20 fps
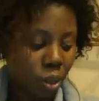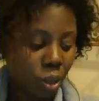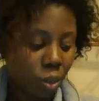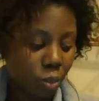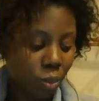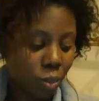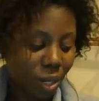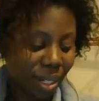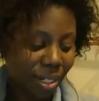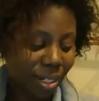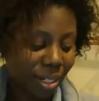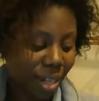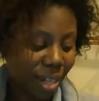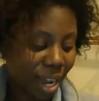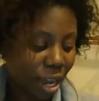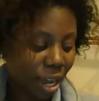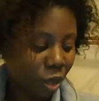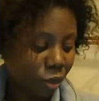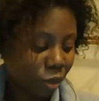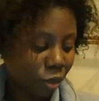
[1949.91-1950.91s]
what
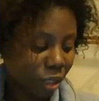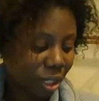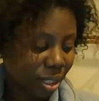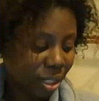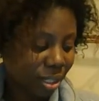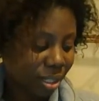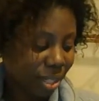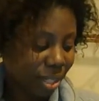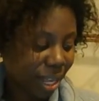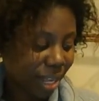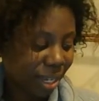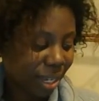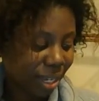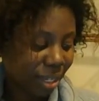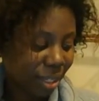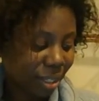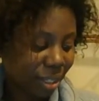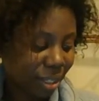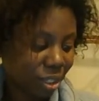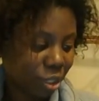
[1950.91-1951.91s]
now looks like
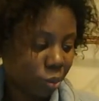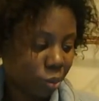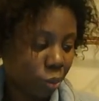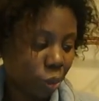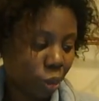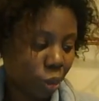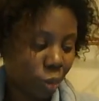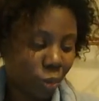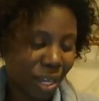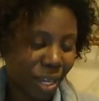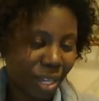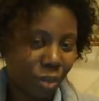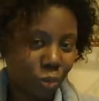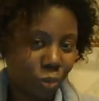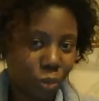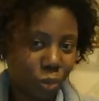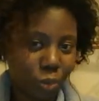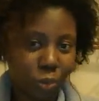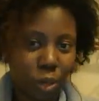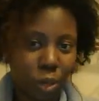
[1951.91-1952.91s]
sport weight
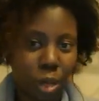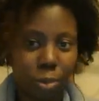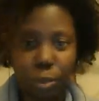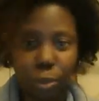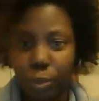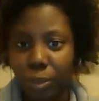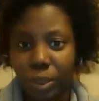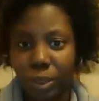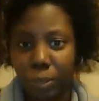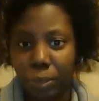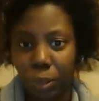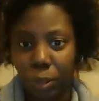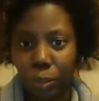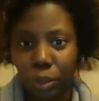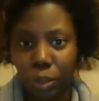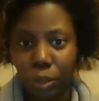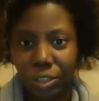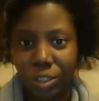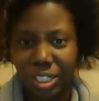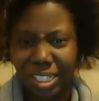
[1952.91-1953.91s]
will probably be
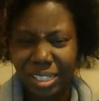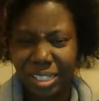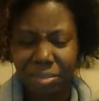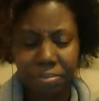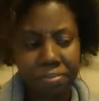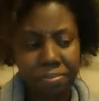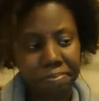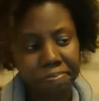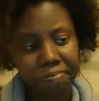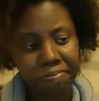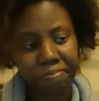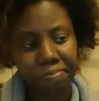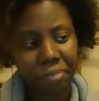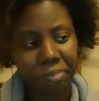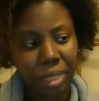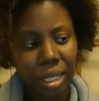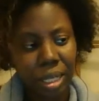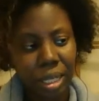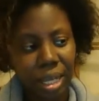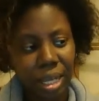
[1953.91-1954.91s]
worsted.
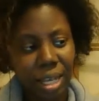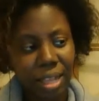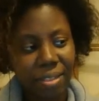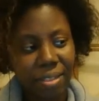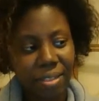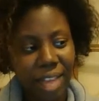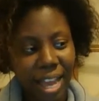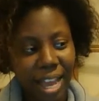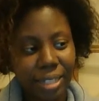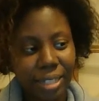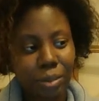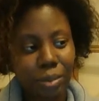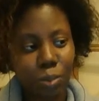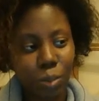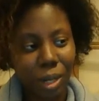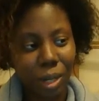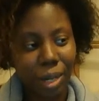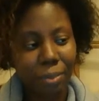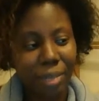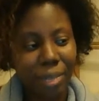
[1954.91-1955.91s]
That is
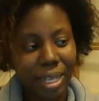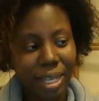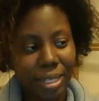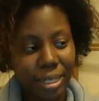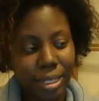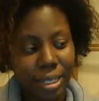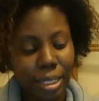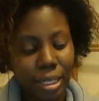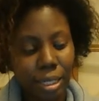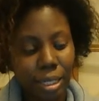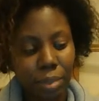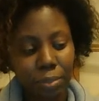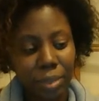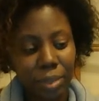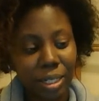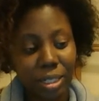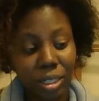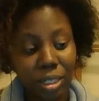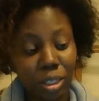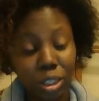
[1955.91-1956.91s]
what I'm guessing, but
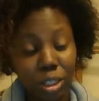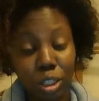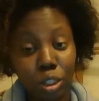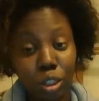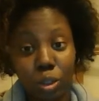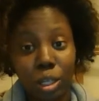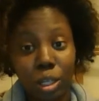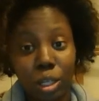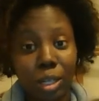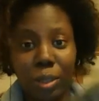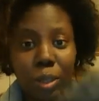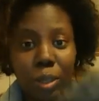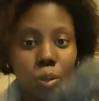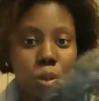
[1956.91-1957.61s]
it's going to be